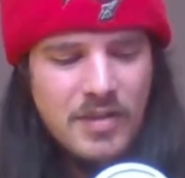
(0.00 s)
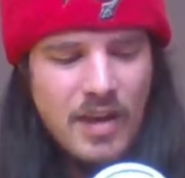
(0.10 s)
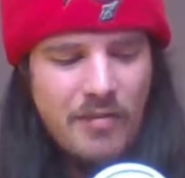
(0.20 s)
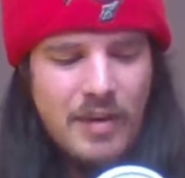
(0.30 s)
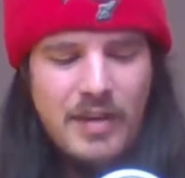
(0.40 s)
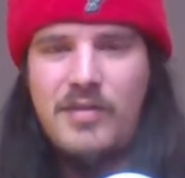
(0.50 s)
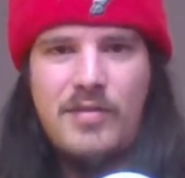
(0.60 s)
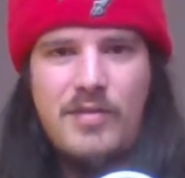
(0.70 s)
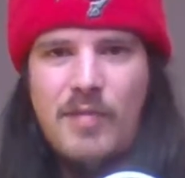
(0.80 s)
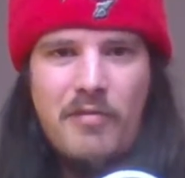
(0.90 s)
nothing
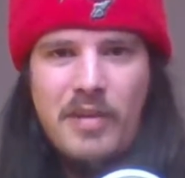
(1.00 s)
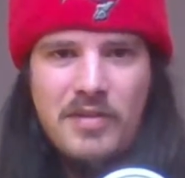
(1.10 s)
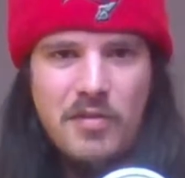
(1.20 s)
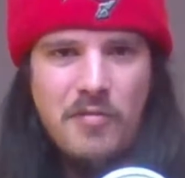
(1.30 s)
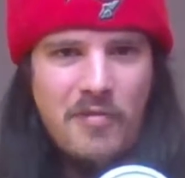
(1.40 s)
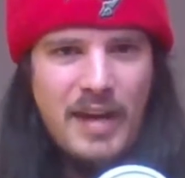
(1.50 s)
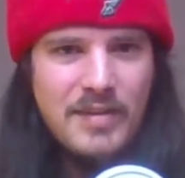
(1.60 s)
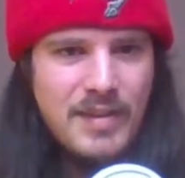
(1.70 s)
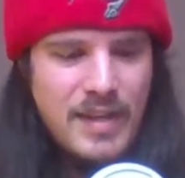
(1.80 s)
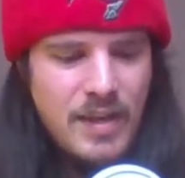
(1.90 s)
too
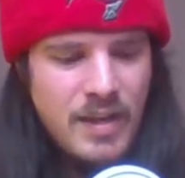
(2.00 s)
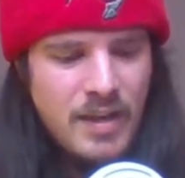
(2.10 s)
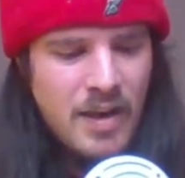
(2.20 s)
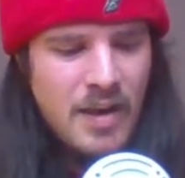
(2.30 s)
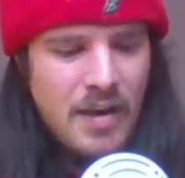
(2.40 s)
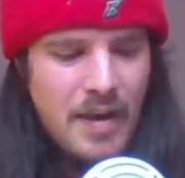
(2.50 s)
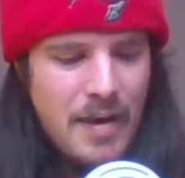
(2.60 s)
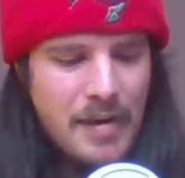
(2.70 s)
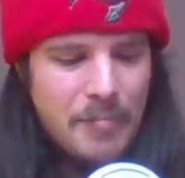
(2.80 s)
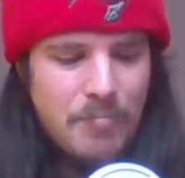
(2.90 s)
fancy.
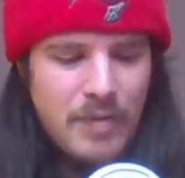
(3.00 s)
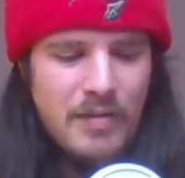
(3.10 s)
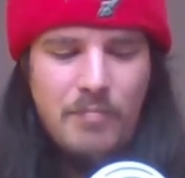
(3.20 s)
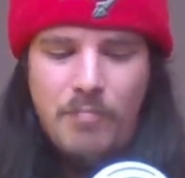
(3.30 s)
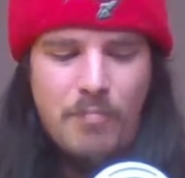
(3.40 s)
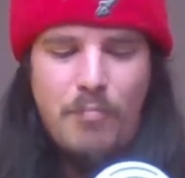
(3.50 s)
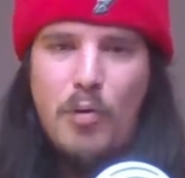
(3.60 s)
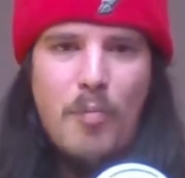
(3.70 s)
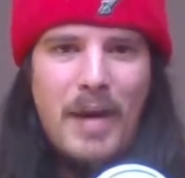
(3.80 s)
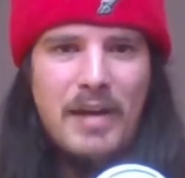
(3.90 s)
They
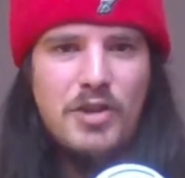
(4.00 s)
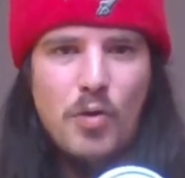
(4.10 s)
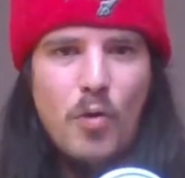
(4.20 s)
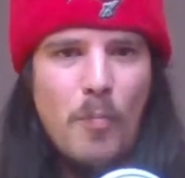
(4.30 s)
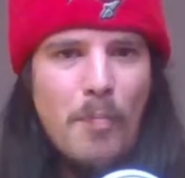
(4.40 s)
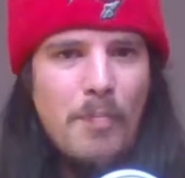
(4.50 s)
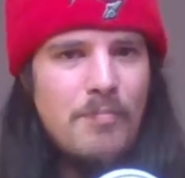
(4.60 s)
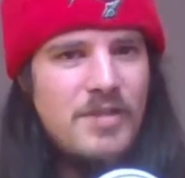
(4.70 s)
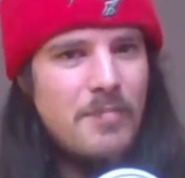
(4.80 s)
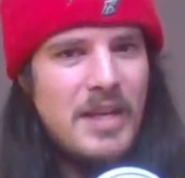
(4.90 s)
bought Matt Shaw
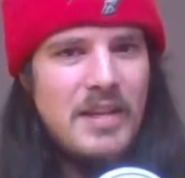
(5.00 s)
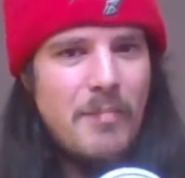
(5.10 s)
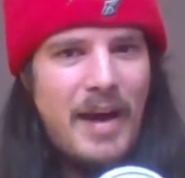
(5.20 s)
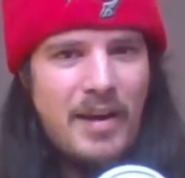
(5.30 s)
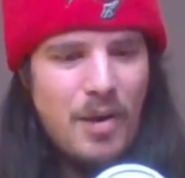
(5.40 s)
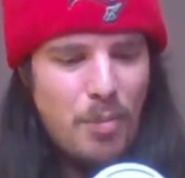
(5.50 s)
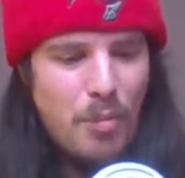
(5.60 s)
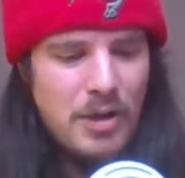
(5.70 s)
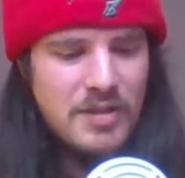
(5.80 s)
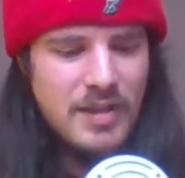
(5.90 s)
to be the backup
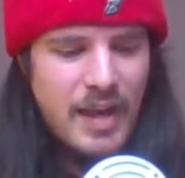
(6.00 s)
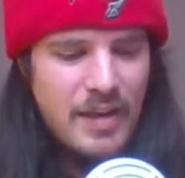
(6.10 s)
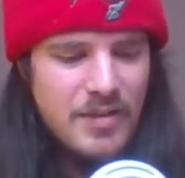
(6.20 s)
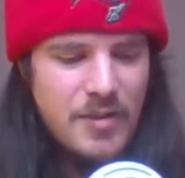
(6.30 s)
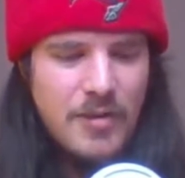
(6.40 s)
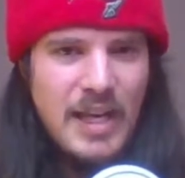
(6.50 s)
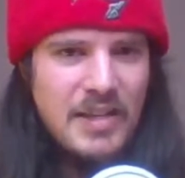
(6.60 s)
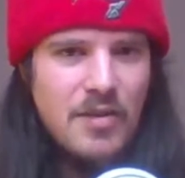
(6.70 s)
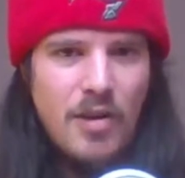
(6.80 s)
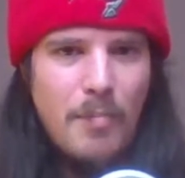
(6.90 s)
once again, 2
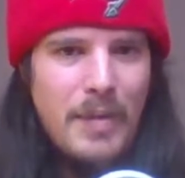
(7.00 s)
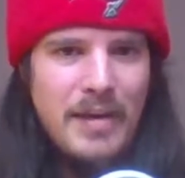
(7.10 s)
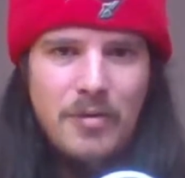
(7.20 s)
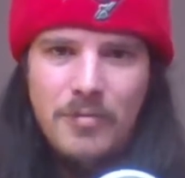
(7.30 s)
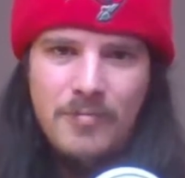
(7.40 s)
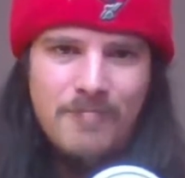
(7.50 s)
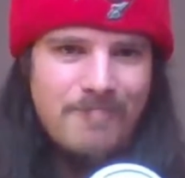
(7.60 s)
years, $9 million.